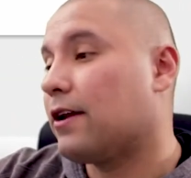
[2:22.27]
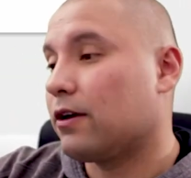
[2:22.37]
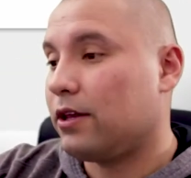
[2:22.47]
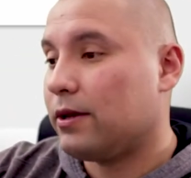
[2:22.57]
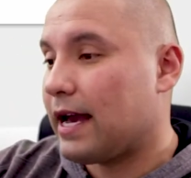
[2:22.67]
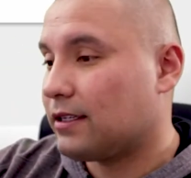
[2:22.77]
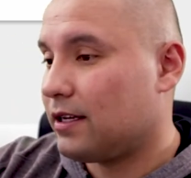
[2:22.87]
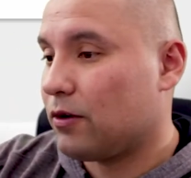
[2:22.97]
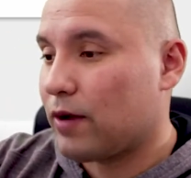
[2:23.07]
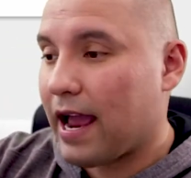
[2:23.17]
I took the
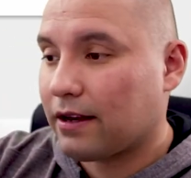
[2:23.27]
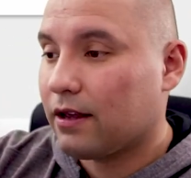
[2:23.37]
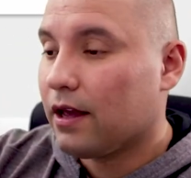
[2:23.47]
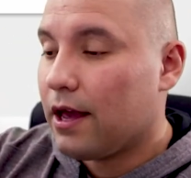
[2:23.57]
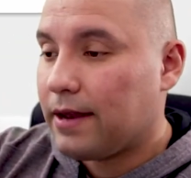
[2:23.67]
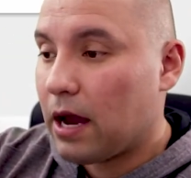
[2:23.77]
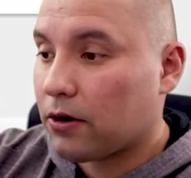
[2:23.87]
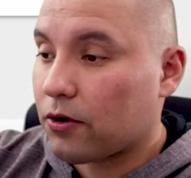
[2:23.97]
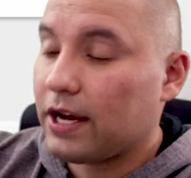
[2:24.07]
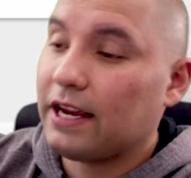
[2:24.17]
Udacity React Now
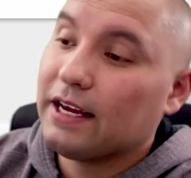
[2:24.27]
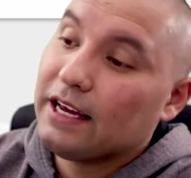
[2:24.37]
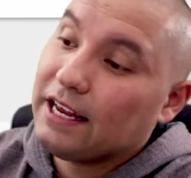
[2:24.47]
degree,